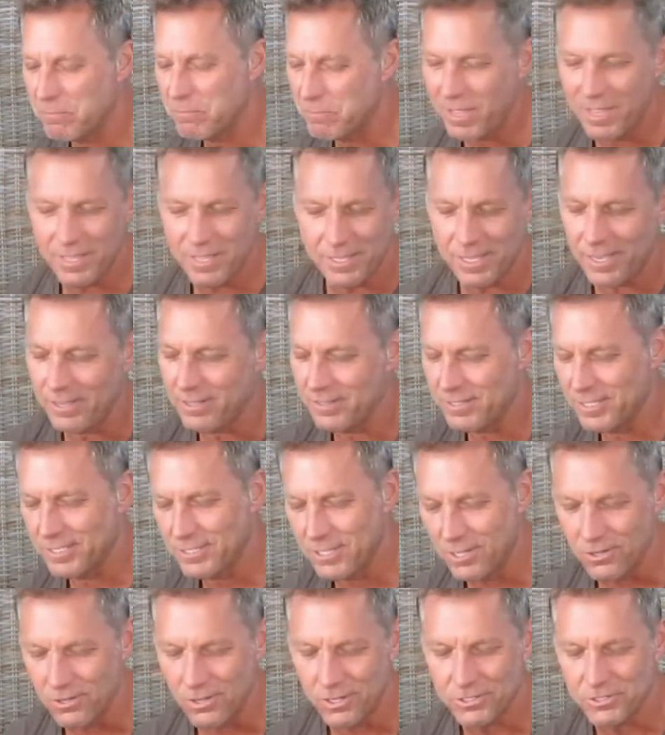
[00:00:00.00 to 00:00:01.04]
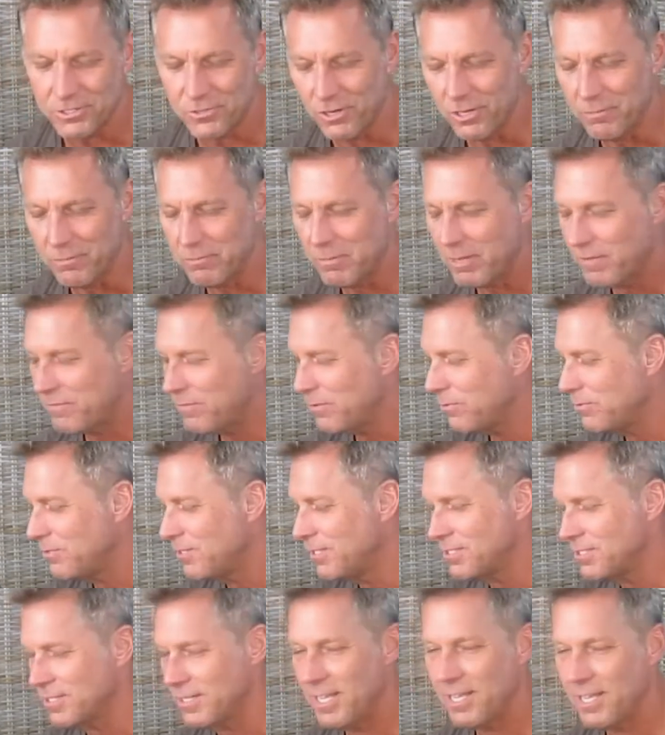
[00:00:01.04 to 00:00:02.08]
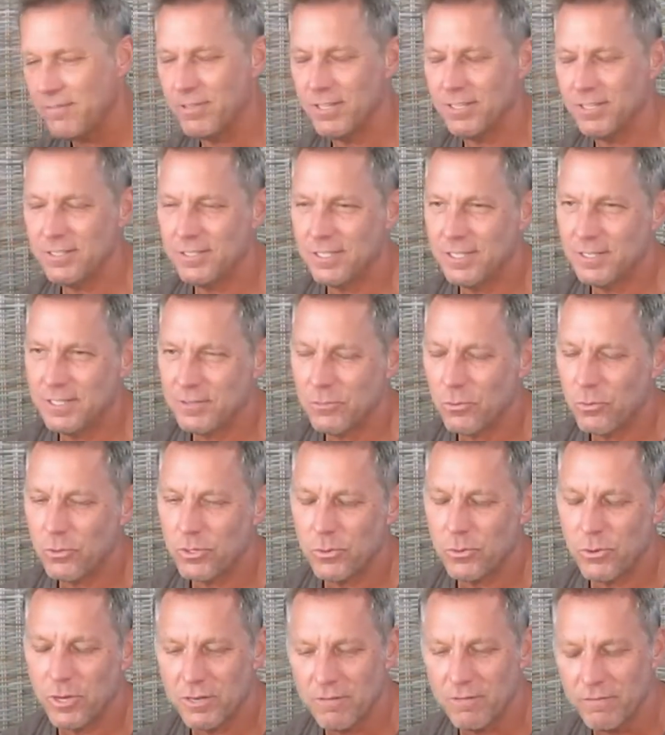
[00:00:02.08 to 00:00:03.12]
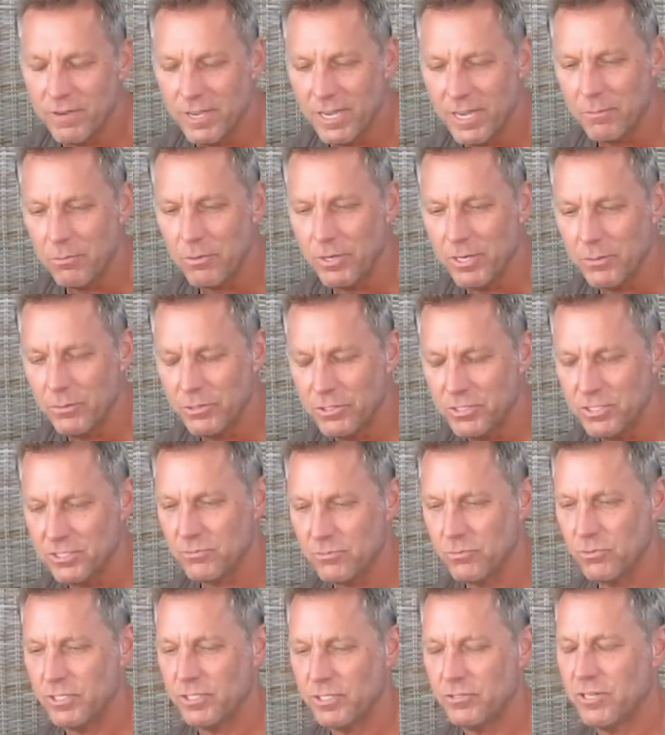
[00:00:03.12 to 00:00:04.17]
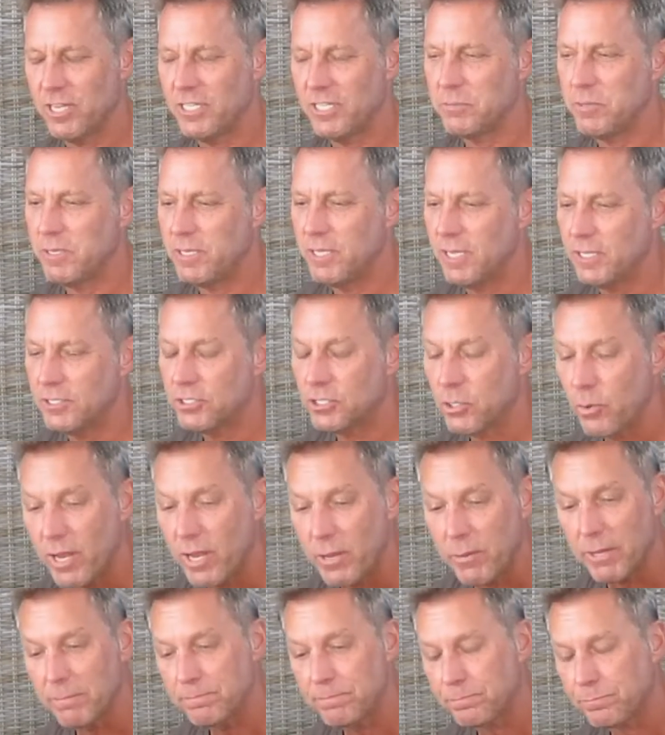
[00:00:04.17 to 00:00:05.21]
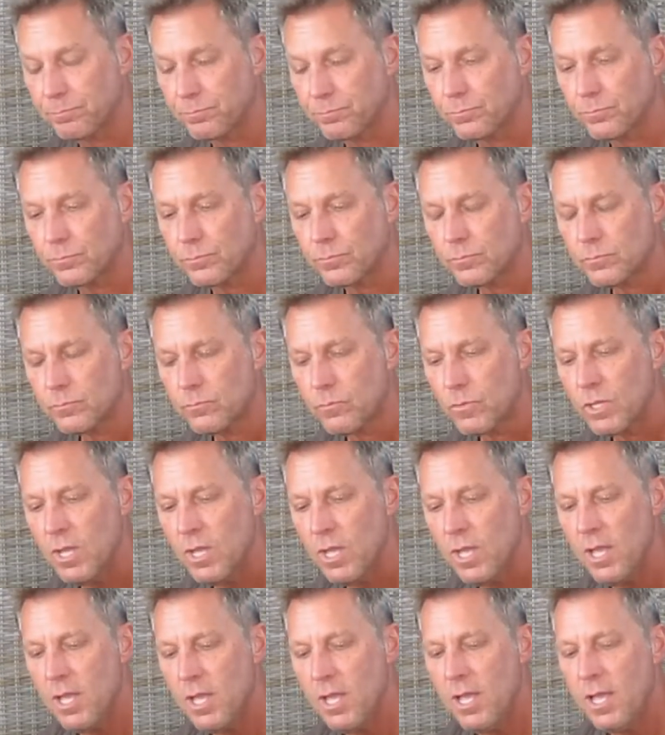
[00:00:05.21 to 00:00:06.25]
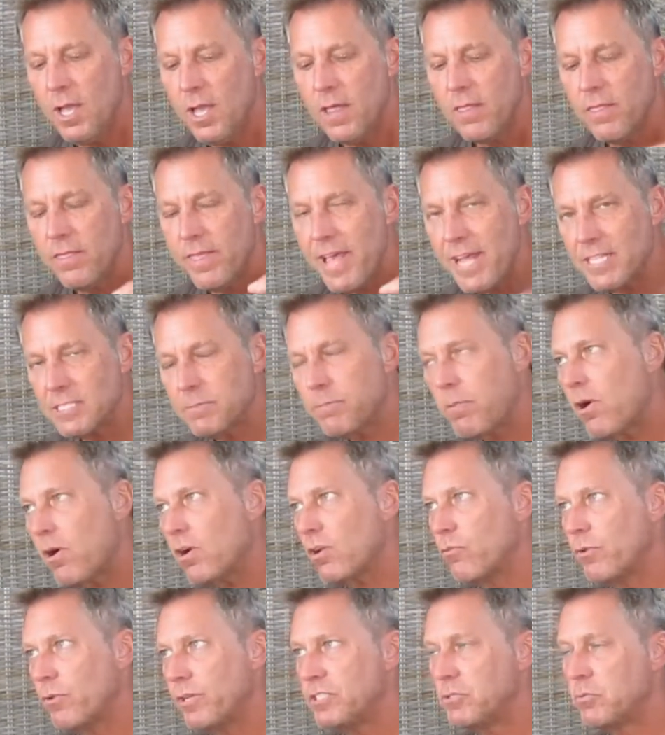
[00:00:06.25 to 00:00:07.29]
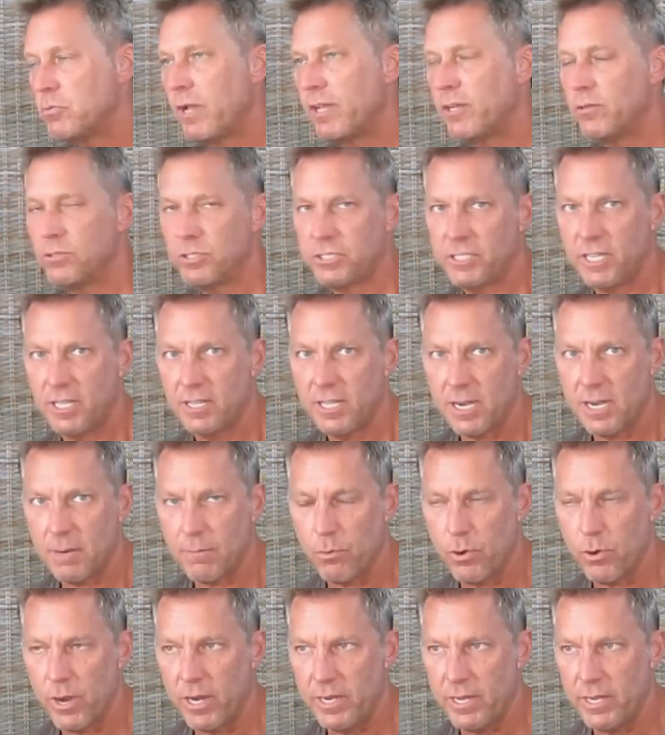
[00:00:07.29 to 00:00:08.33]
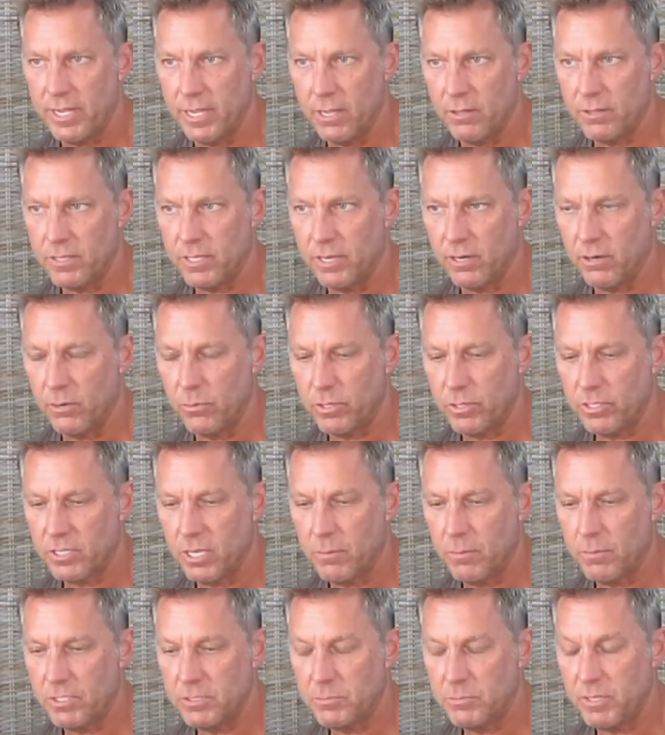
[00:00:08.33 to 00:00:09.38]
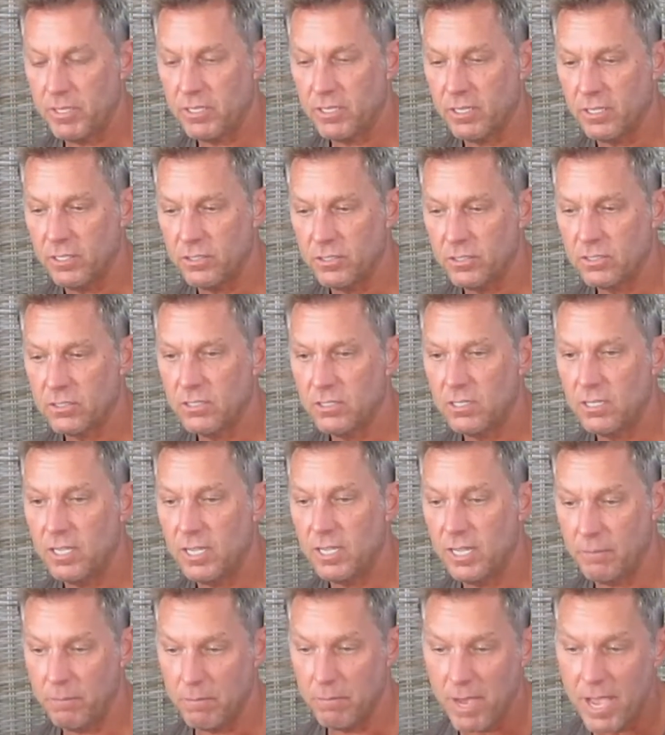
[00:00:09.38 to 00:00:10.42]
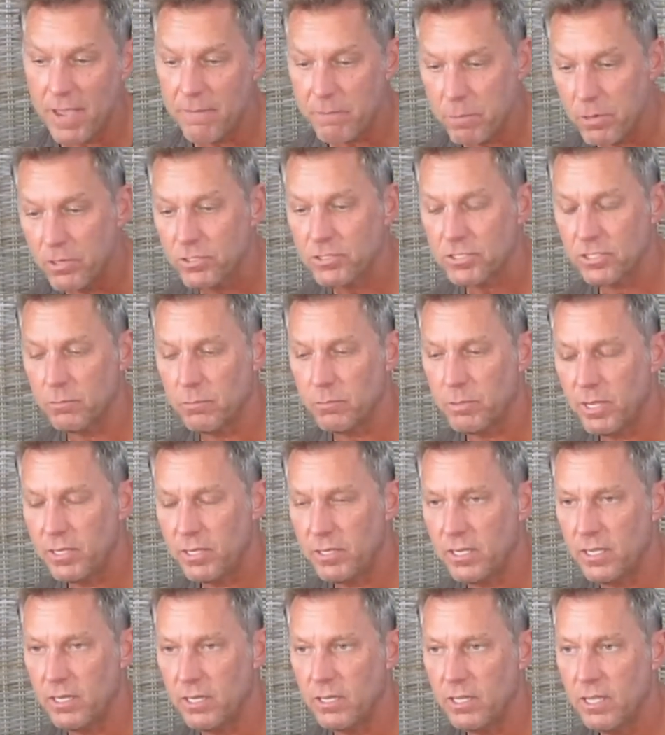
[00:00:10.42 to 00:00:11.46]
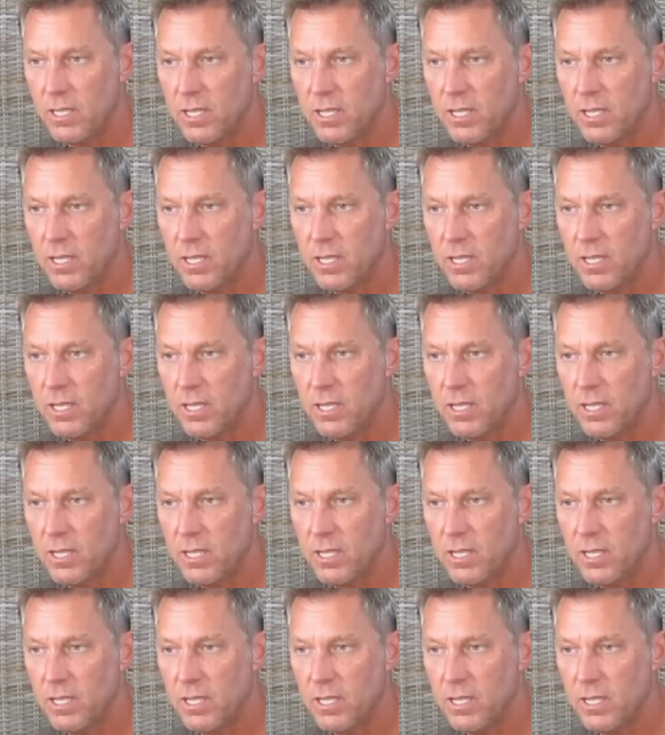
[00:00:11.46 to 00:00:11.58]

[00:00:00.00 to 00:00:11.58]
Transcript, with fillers: but I, I, it's a long story my phone doesn't have a it won't go on to vibrate which is really drives me nuts so anyway that's part of the reason why you don't see a lot of branding out there with companies because, in my personal opinion,